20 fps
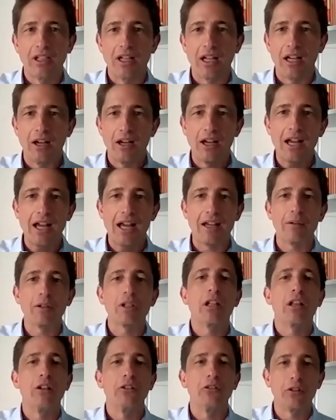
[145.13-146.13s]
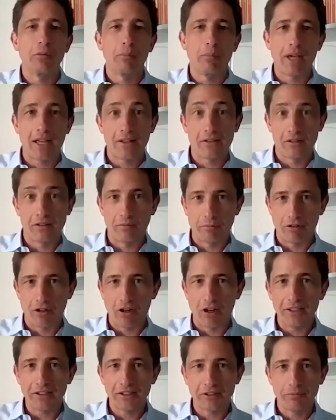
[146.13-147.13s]
at close to passive
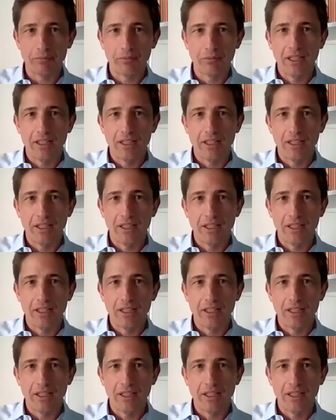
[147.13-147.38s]
price.